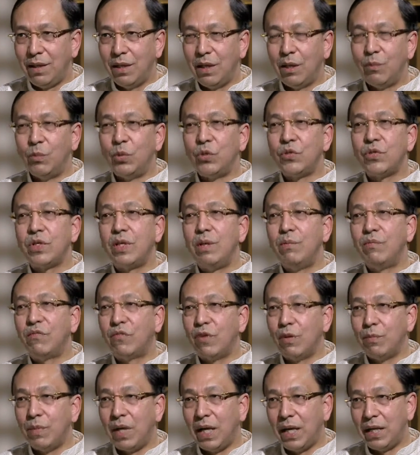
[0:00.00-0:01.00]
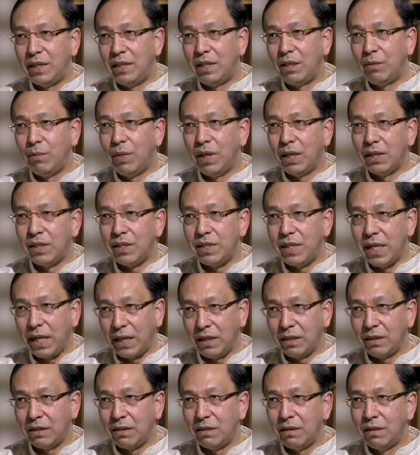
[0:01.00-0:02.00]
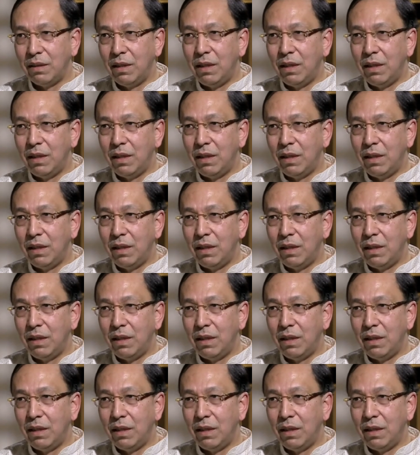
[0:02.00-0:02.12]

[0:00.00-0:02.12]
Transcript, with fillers: a Muslim from Hyderabad, Deccan.